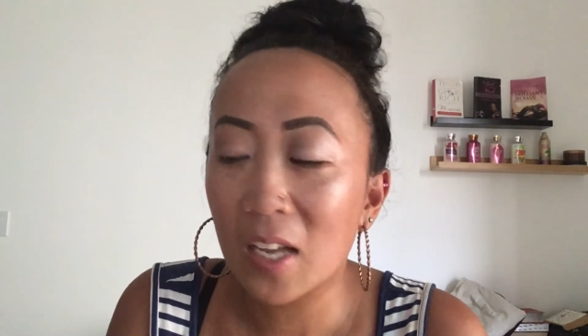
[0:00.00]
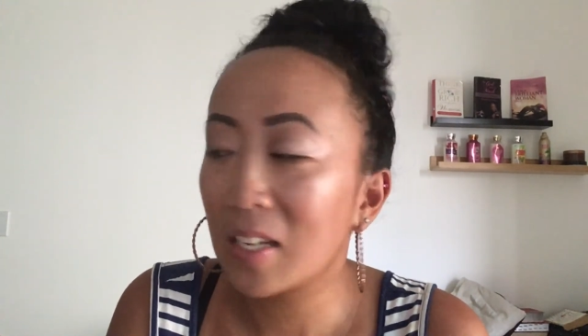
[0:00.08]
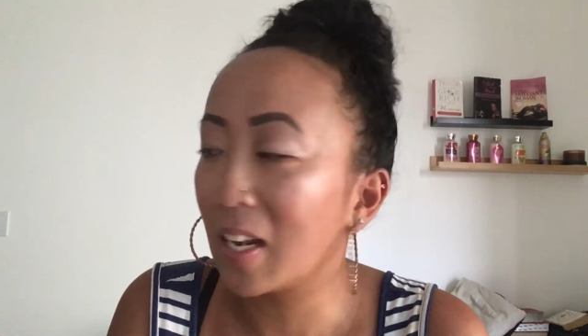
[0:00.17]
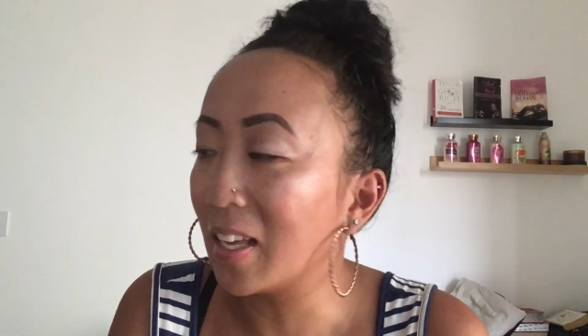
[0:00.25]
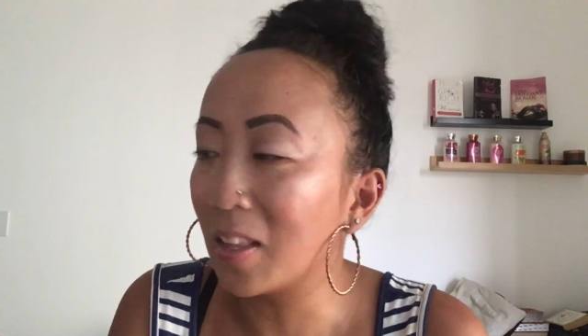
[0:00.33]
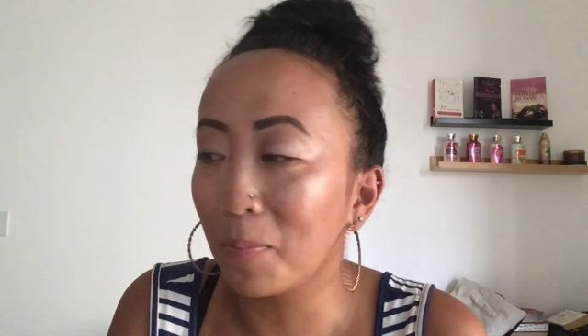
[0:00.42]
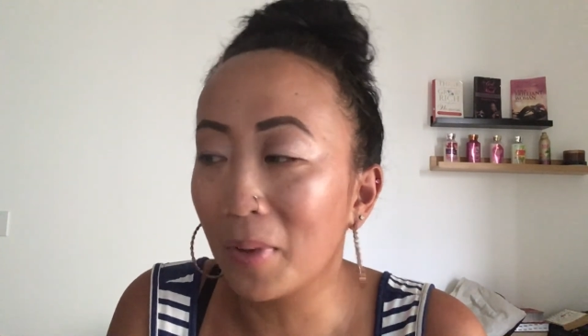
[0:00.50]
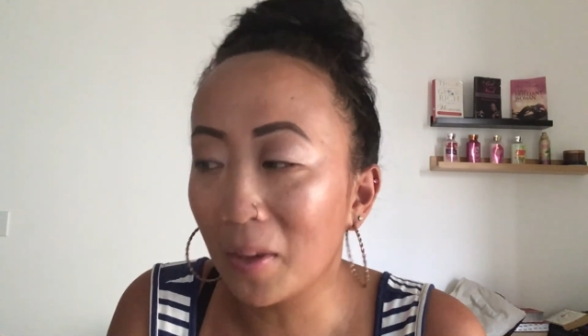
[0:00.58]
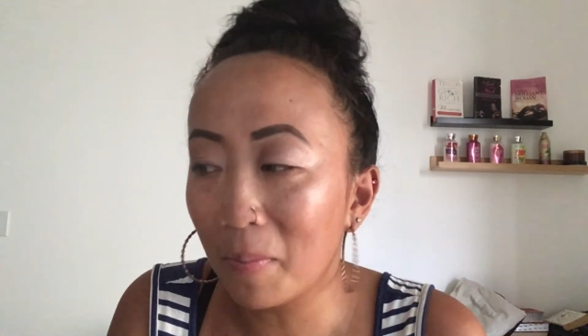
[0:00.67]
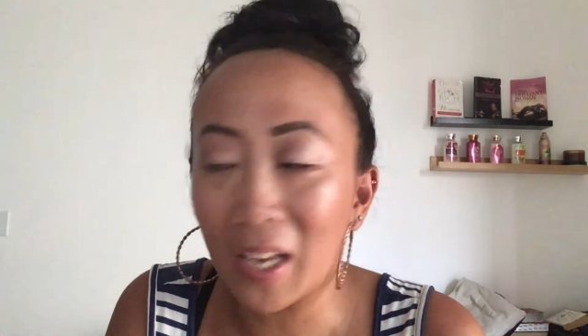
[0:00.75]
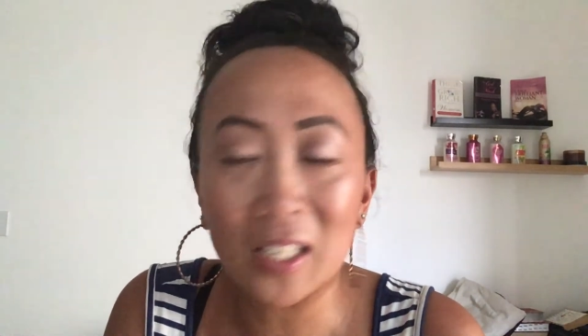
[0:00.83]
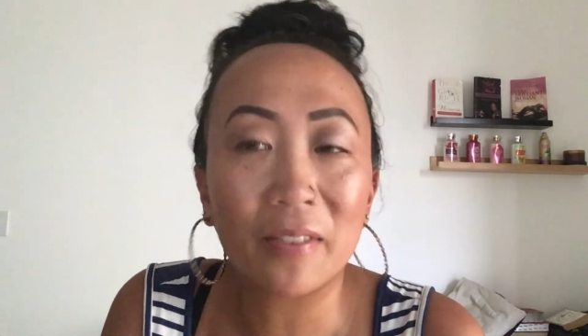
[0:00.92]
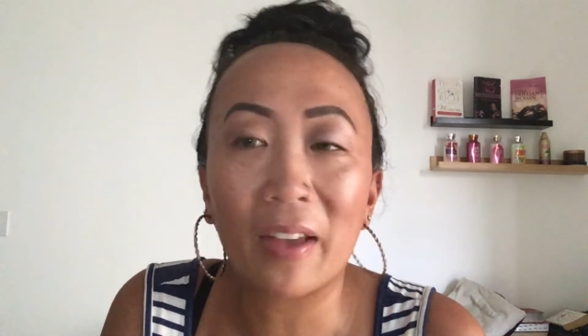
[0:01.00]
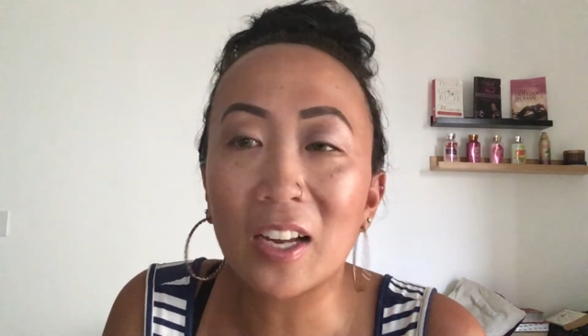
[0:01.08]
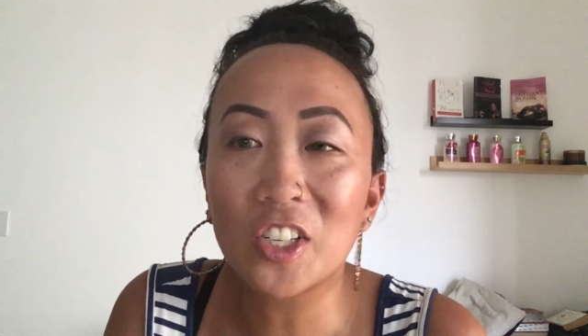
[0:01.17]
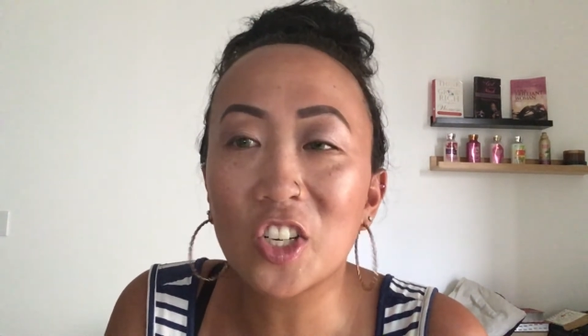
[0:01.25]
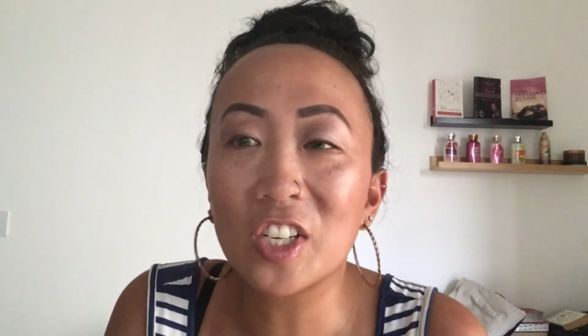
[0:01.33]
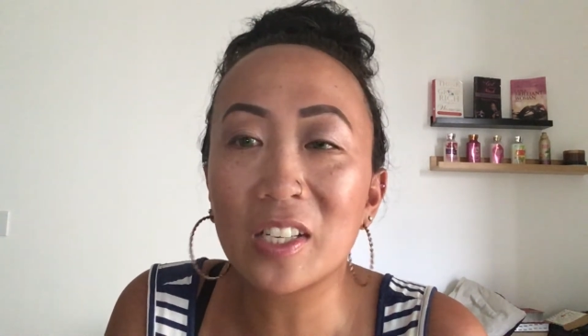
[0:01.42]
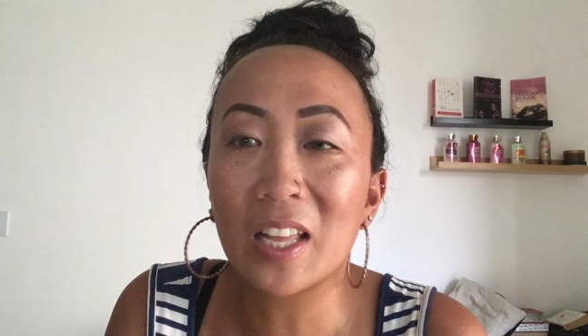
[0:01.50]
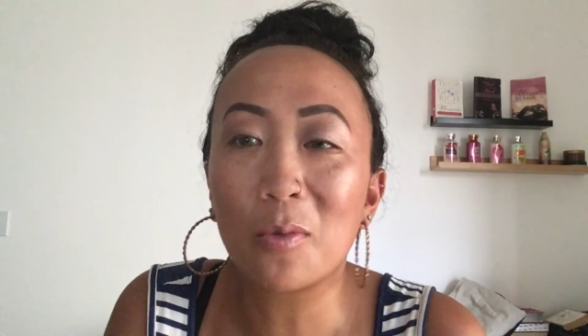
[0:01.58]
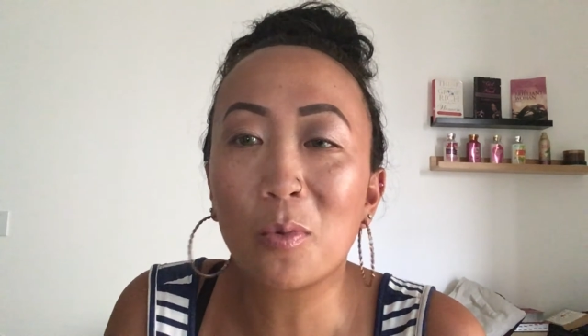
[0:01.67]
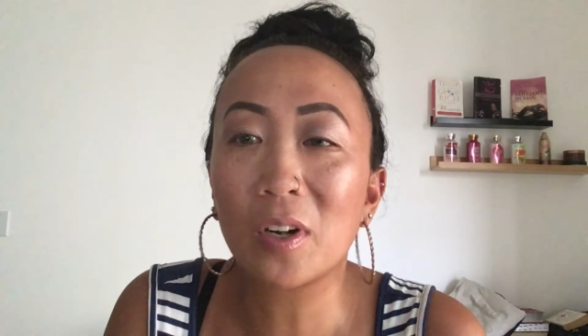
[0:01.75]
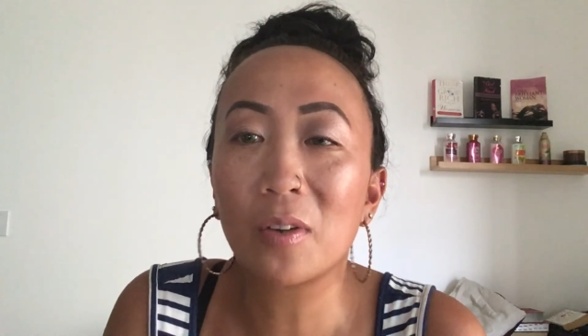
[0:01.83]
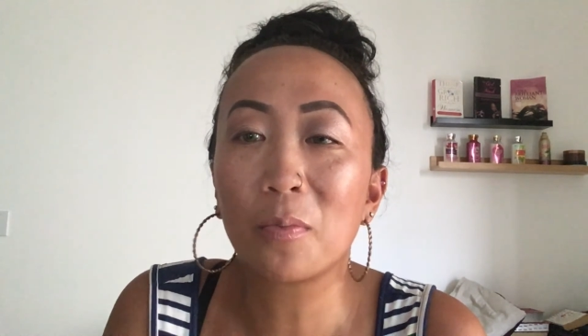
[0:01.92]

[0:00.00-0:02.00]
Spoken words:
take the big massive actions that we